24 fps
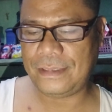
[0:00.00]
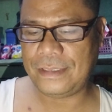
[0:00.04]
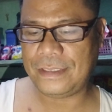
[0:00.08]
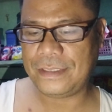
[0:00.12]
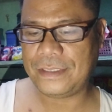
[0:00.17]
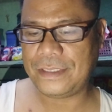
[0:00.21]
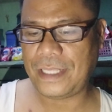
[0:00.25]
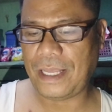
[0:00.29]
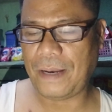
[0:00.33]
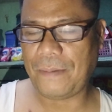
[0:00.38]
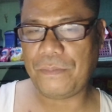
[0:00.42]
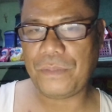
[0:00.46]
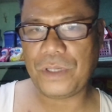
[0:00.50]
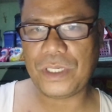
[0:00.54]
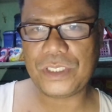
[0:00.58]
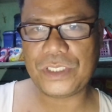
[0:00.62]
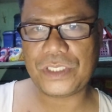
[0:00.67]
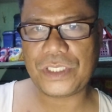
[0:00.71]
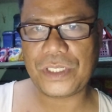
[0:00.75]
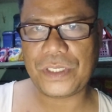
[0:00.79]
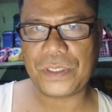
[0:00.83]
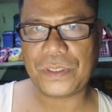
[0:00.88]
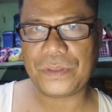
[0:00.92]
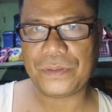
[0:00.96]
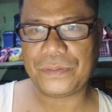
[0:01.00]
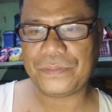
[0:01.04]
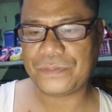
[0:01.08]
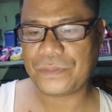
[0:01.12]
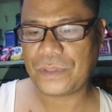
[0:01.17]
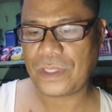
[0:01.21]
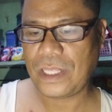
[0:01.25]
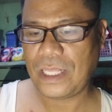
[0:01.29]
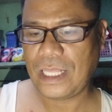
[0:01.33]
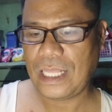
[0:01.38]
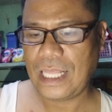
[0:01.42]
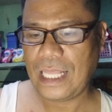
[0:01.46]
Number 2,
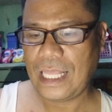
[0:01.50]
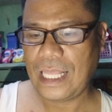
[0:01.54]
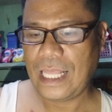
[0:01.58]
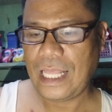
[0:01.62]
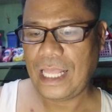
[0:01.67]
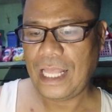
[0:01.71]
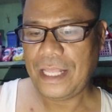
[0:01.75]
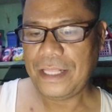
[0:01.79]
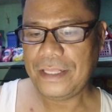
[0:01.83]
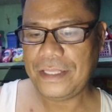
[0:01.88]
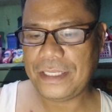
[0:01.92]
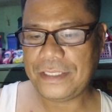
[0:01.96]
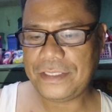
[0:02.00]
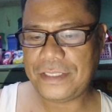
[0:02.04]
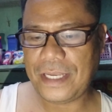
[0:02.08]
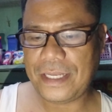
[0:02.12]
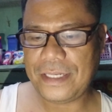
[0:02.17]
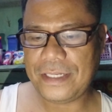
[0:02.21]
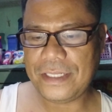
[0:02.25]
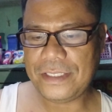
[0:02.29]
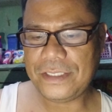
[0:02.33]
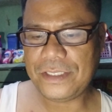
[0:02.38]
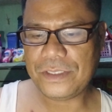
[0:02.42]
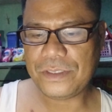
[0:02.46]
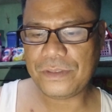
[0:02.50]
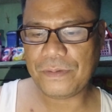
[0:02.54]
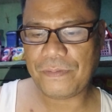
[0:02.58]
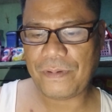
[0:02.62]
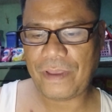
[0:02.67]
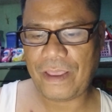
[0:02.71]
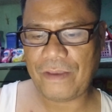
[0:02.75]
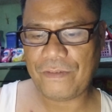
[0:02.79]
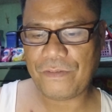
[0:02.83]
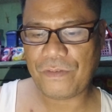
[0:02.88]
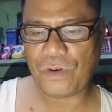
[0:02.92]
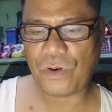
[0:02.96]
the tendency to
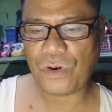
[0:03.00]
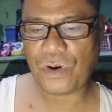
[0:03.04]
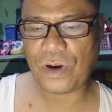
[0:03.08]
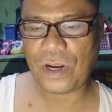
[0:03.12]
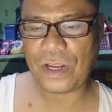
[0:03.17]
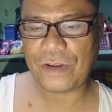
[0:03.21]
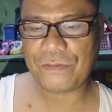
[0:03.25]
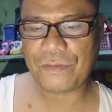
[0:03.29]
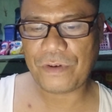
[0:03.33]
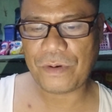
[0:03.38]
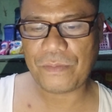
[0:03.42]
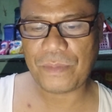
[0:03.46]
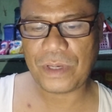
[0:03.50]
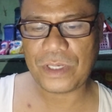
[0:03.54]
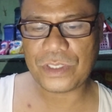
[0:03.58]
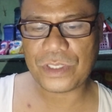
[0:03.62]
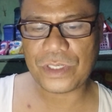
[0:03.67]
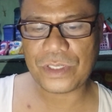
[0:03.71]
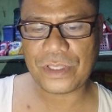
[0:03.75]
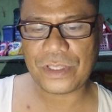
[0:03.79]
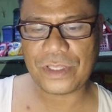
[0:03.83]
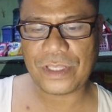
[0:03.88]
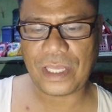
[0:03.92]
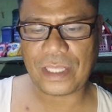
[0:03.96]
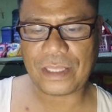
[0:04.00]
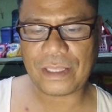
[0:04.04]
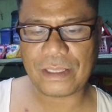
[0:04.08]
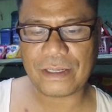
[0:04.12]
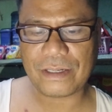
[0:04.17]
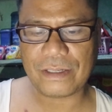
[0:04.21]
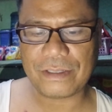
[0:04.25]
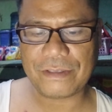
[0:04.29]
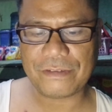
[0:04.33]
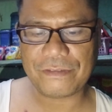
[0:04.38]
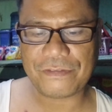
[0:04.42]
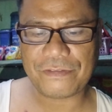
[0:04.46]
favor information that
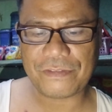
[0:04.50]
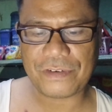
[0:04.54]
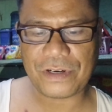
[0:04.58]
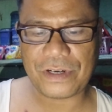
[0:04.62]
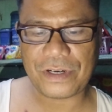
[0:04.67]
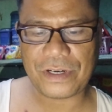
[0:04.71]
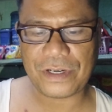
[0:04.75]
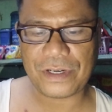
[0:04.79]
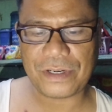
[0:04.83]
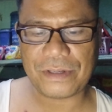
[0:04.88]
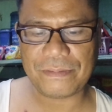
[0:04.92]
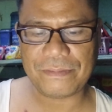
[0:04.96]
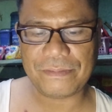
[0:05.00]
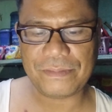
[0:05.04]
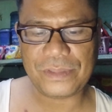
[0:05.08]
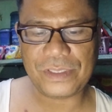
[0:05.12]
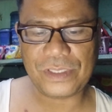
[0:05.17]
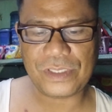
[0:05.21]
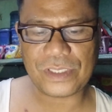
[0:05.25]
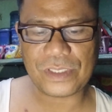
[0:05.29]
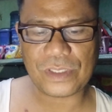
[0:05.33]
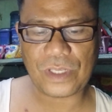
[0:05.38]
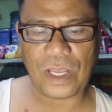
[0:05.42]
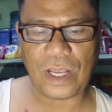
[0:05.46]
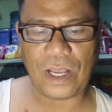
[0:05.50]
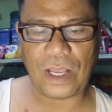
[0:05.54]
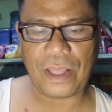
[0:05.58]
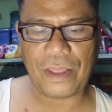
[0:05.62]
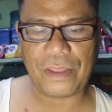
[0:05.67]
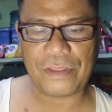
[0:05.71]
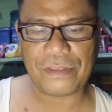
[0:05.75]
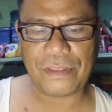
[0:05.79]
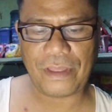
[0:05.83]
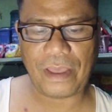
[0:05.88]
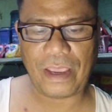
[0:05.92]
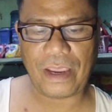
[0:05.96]
confirms
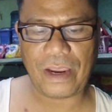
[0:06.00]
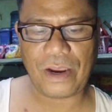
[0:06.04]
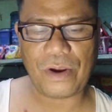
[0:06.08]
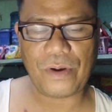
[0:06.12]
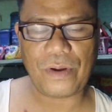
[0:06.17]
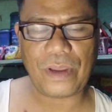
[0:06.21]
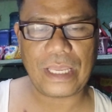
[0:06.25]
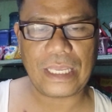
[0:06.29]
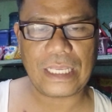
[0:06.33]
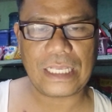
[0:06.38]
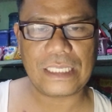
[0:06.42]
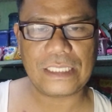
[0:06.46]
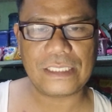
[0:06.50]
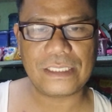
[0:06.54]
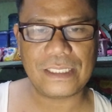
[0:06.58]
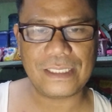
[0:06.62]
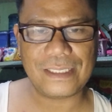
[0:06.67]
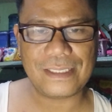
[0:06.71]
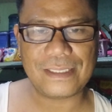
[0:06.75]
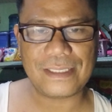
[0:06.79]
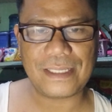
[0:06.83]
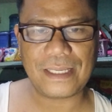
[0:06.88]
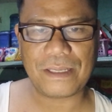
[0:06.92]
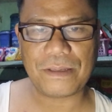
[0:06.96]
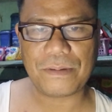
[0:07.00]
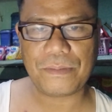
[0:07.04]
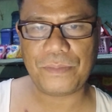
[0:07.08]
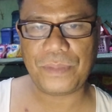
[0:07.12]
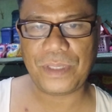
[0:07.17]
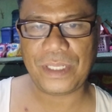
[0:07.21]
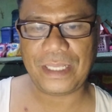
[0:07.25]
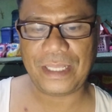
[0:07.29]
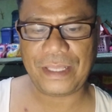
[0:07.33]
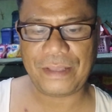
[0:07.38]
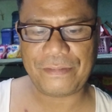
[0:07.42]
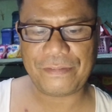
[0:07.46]
their existing
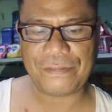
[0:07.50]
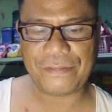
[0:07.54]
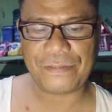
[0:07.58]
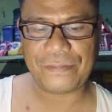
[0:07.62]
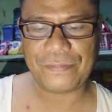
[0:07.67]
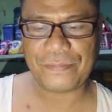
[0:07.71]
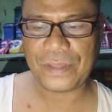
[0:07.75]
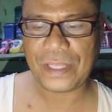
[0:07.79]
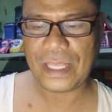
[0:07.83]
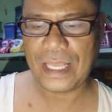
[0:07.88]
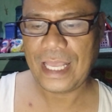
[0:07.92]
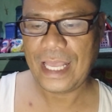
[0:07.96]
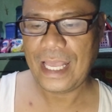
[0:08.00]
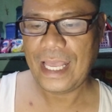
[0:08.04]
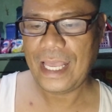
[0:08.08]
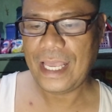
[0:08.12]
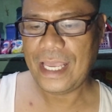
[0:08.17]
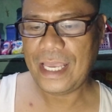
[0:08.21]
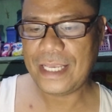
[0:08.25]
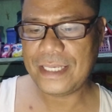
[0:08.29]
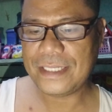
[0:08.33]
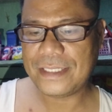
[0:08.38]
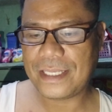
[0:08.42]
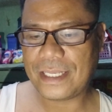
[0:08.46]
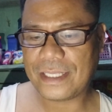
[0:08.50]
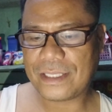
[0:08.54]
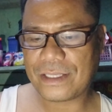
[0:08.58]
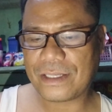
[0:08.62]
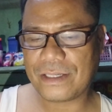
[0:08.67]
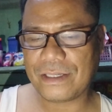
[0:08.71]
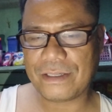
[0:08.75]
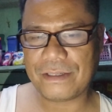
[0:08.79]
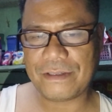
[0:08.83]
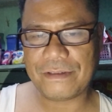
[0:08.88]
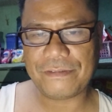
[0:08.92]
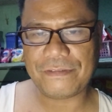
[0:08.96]
belief is that
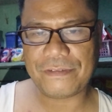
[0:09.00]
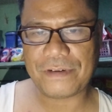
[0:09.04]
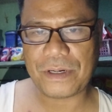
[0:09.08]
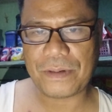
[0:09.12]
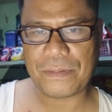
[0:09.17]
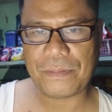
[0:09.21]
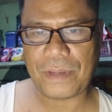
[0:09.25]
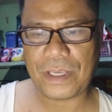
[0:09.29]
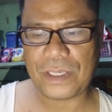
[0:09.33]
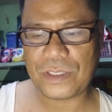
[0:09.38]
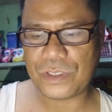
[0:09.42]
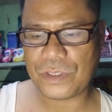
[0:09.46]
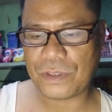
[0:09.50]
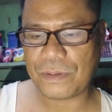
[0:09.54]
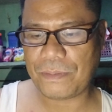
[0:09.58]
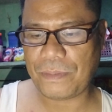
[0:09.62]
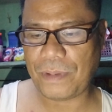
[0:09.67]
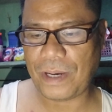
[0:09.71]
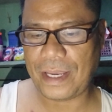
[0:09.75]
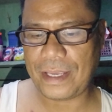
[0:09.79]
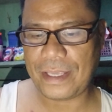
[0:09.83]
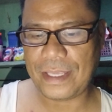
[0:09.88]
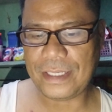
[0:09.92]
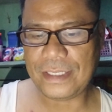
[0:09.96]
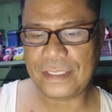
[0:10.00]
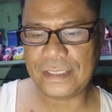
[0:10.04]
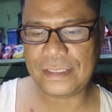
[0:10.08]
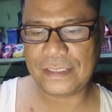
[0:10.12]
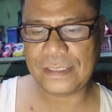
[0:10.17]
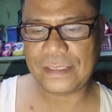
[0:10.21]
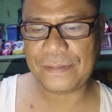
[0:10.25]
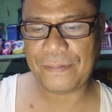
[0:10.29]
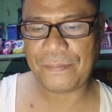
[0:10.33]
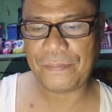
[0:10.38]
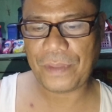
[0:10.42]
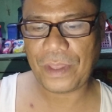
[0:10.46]
confirmation
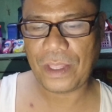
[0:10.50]
bias,